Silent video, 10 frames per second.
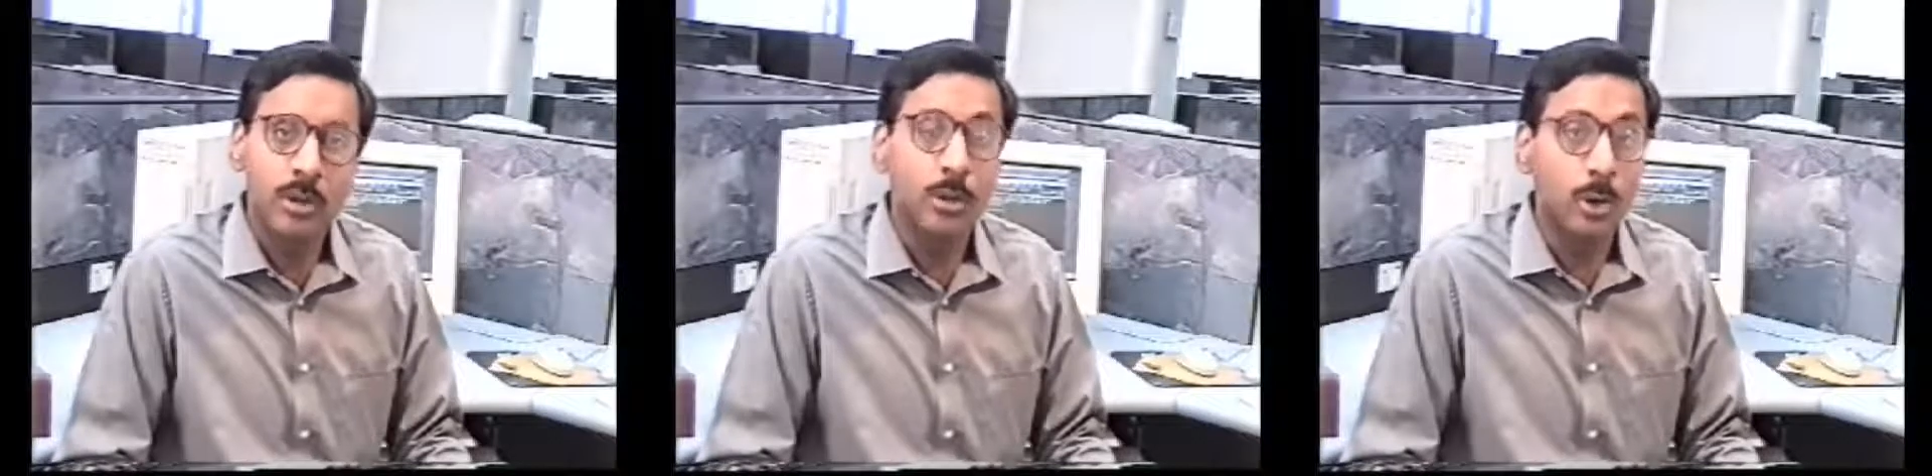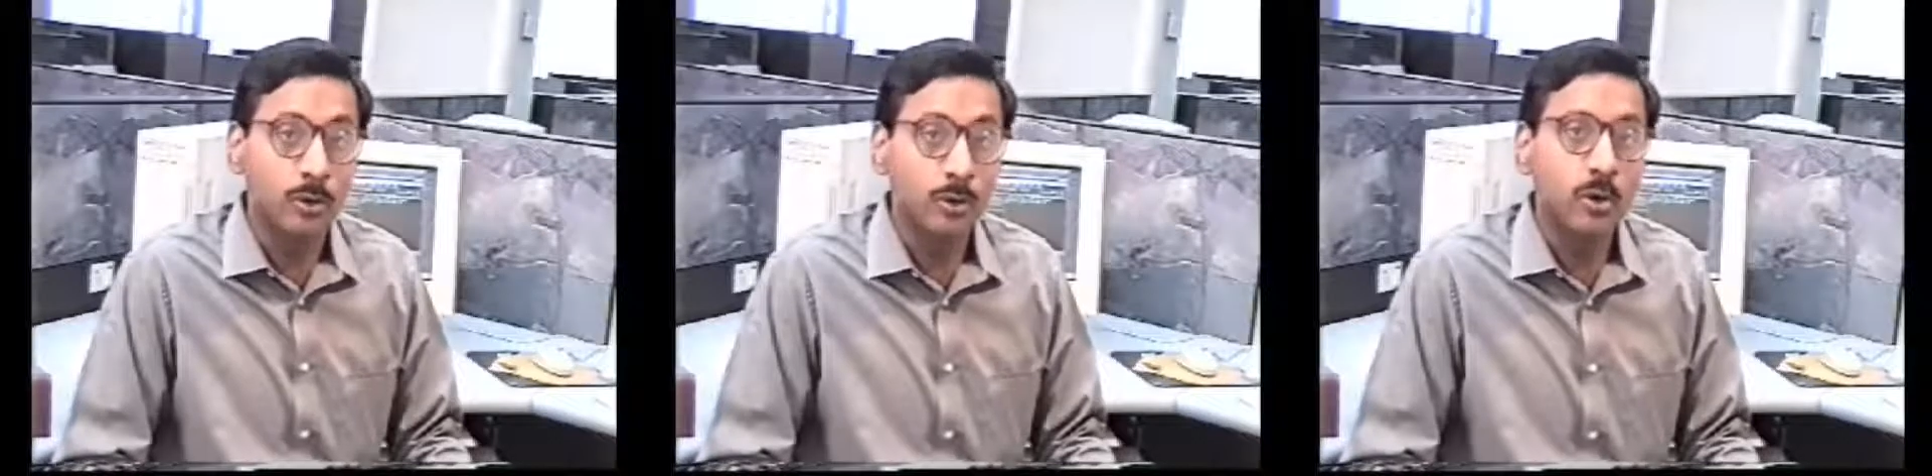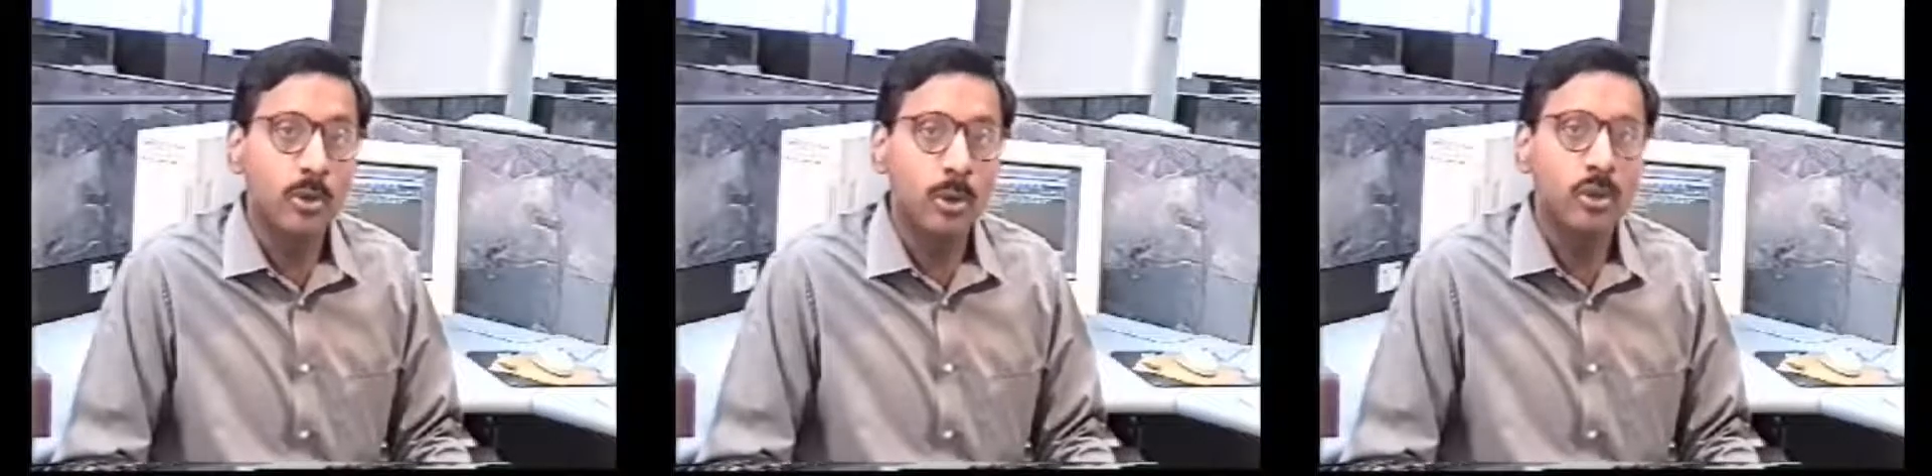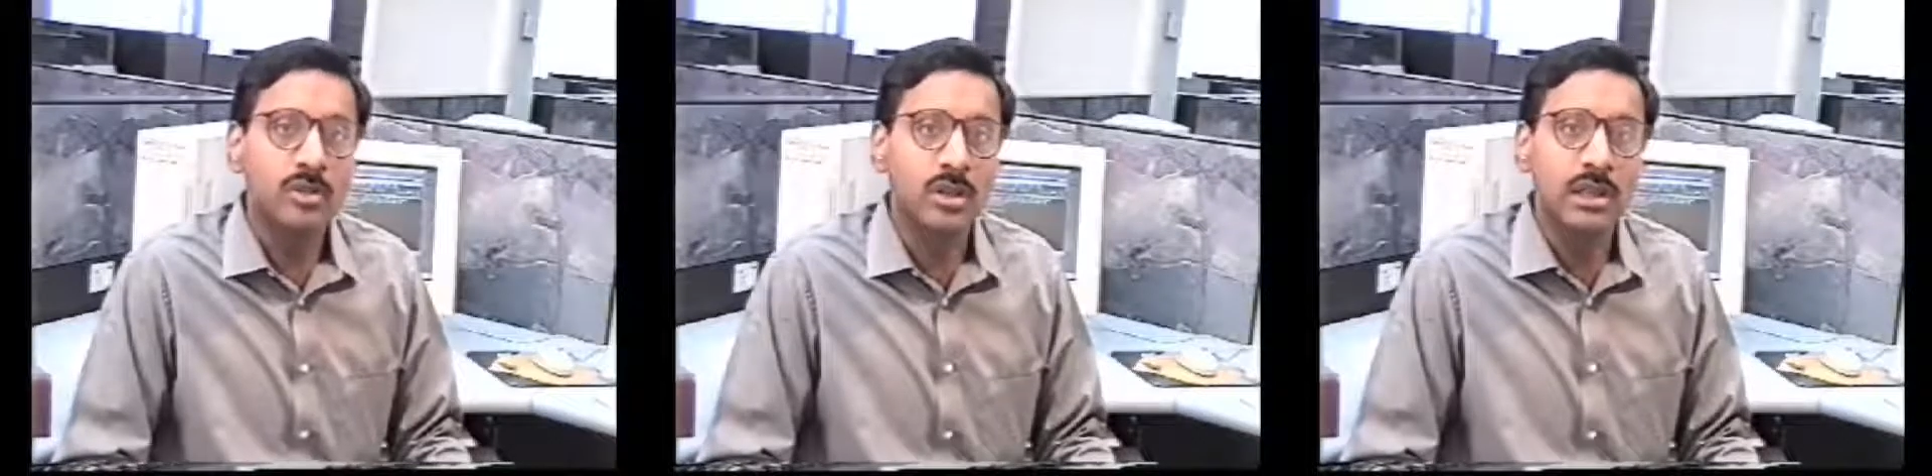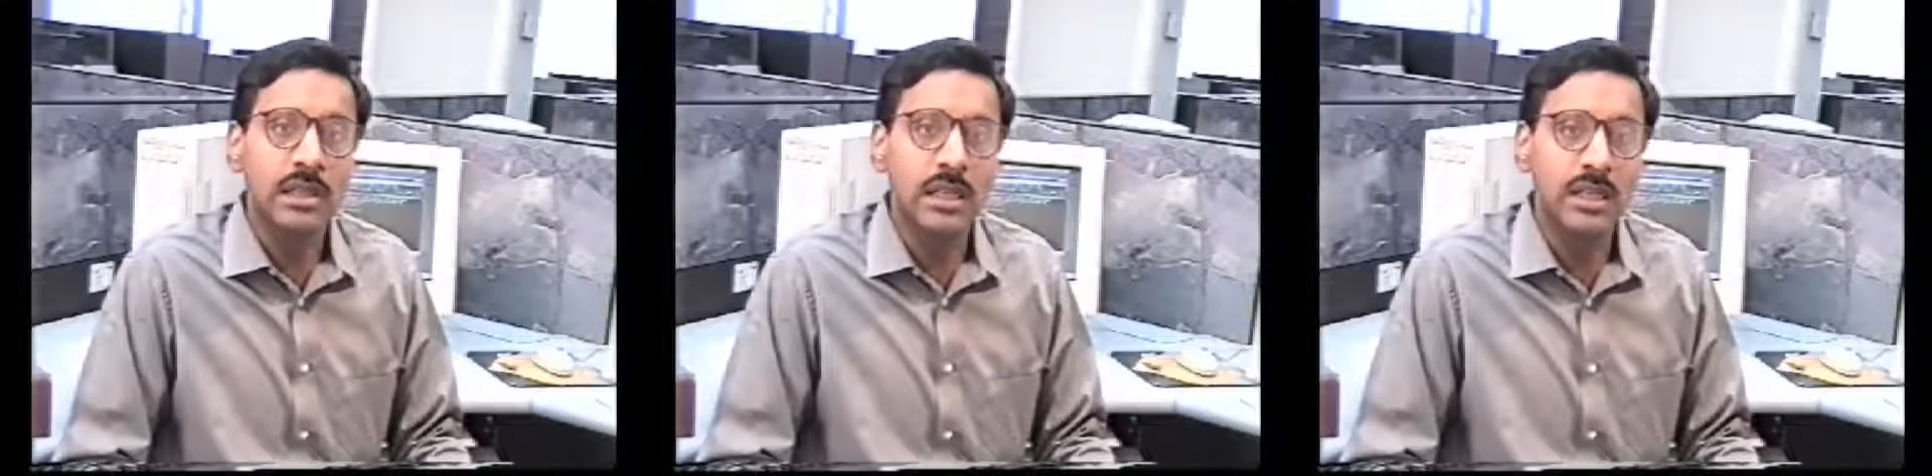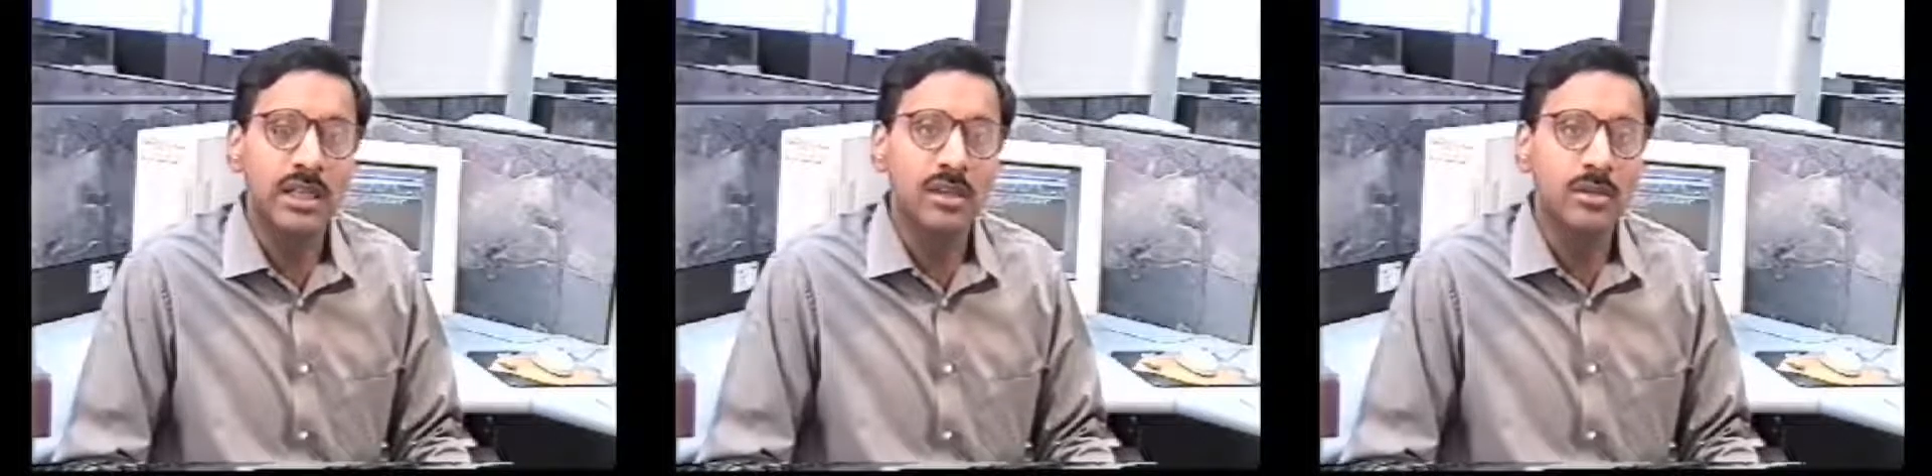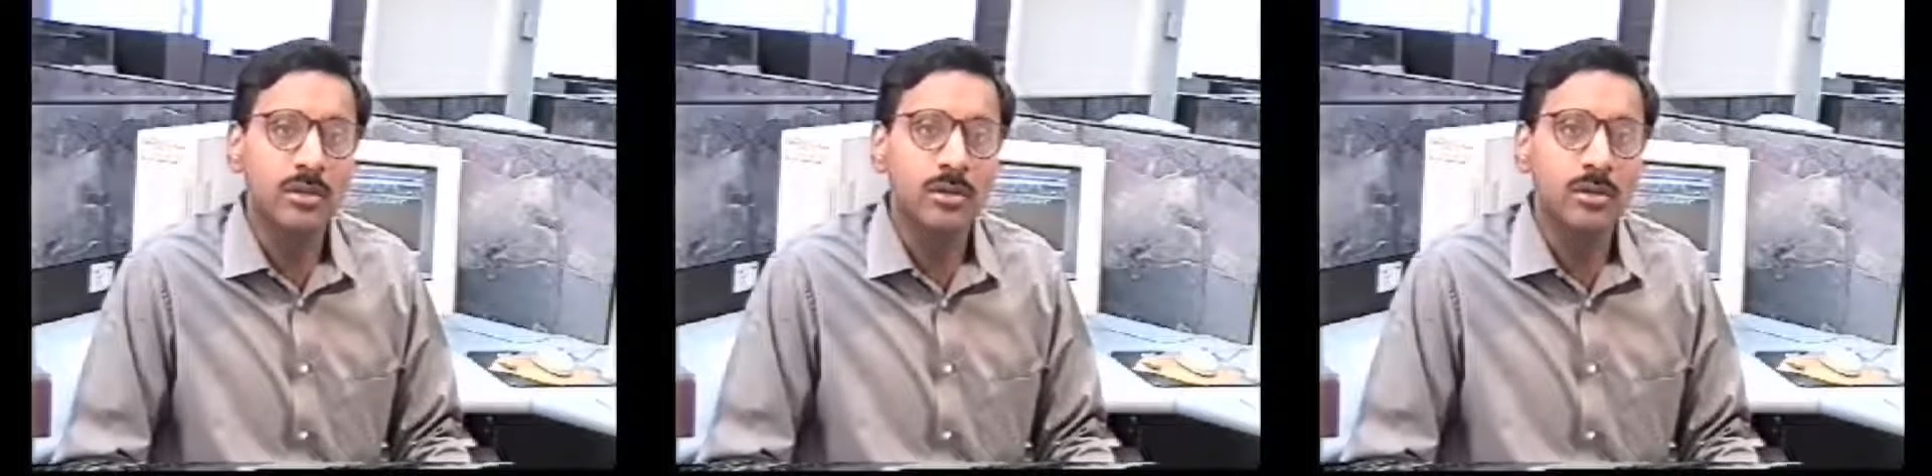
but also about certain details